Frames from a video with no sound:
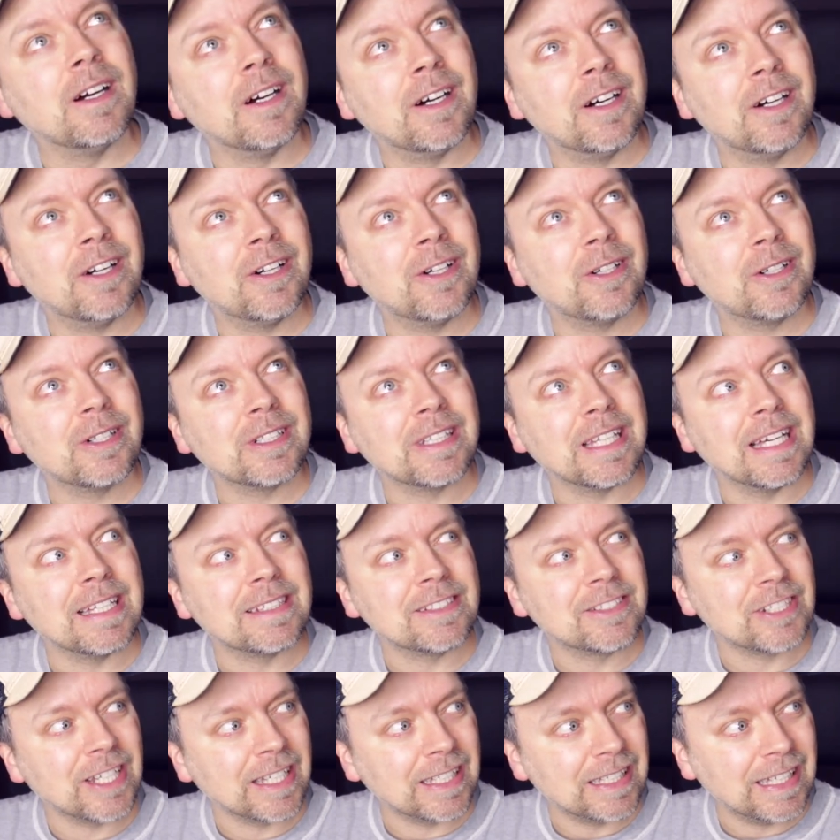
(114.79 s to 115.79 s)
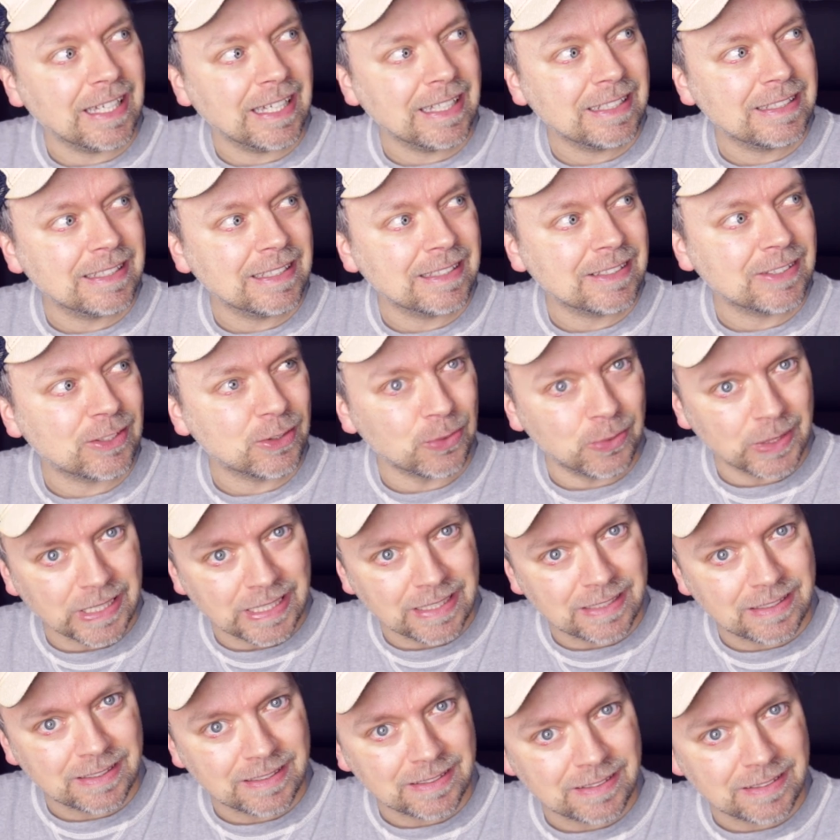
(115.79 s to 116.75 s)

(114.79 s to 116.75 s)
Oh, that gigantic suite.